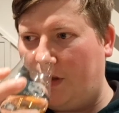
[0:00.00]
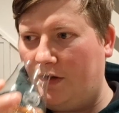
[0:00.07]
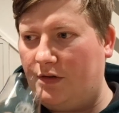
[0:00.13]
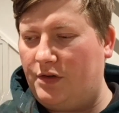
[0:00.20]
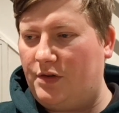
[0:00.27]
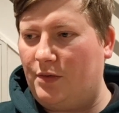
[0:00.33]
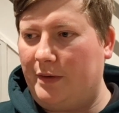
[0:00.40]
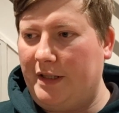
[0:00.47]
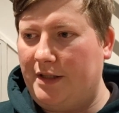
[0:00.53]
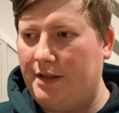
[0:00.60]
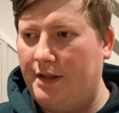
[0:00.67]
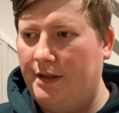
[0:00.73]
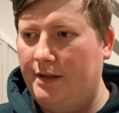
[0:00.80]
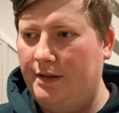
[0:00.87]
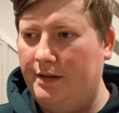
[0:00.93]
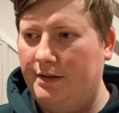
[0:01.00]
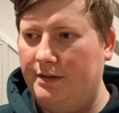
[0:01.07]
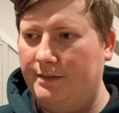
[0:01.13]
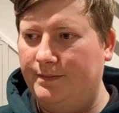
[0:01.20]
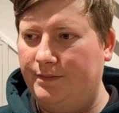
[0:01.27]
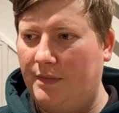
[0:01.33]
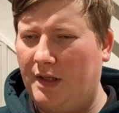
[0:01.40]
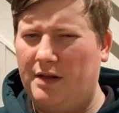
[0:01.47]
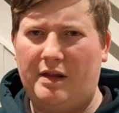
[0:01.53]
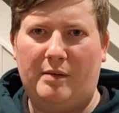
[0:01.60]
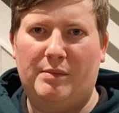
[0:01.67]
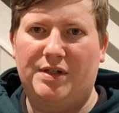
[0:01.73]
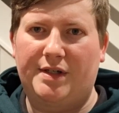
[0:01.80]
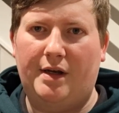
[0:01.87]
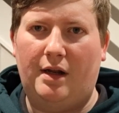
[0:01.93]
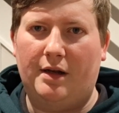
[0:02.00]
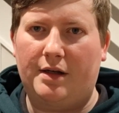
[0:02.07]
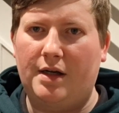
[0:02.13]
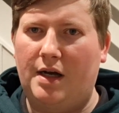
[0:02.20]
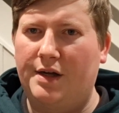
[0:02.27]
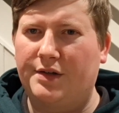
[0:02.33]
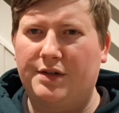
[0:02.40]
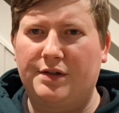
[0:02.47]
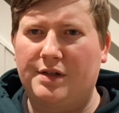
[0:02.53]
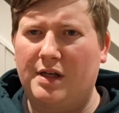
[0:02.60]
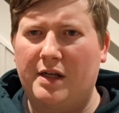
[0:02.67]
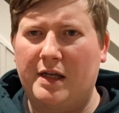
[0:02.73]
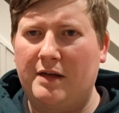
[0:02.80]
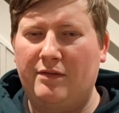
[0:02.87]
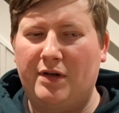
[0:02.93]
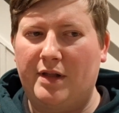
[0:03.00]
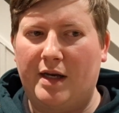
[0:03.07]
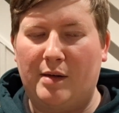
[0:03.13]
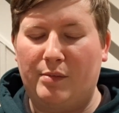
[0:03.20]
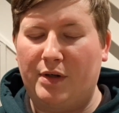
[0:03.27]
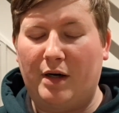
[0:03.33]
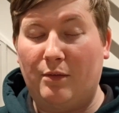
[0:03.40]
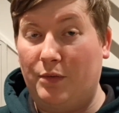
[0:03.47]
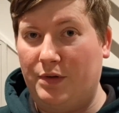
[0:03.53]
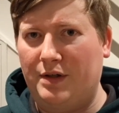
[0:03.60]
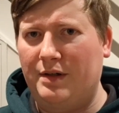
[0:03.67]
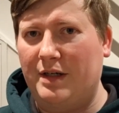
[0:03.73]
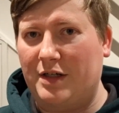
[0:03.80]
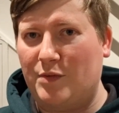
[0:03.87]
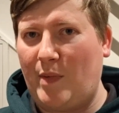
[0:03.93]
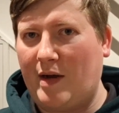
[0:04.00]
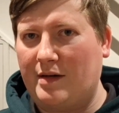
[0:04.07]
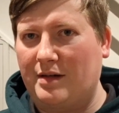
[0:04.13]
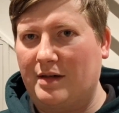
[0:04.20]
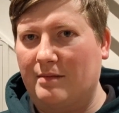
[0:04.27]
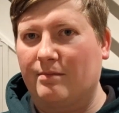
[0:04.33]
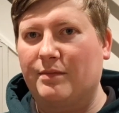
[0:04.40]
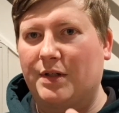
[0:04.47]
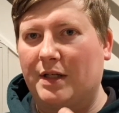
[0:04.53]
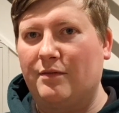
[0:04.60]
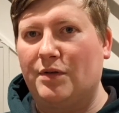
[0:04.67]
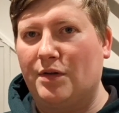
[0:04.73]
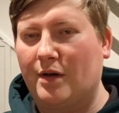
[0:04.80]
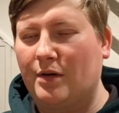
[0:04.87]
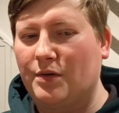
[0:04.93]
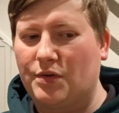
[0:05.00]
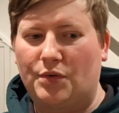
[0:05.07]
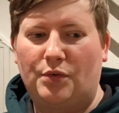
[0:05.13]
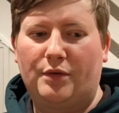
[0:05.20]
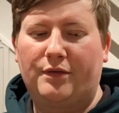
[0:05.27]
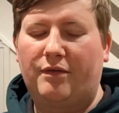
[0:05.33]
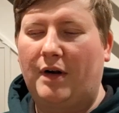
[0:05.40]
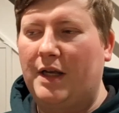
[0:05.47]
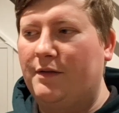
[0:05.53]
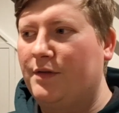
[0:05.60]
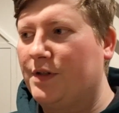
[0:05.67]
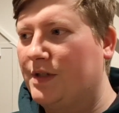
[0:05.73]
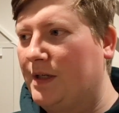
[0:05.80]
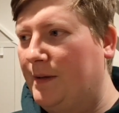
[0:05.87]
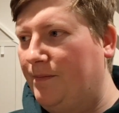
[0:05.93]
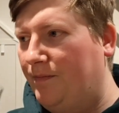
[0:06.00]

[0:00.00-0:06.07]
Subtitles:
sweet. I think Masala cask is going to give you that, but I wouldn't expect it to give you those sort of flavours.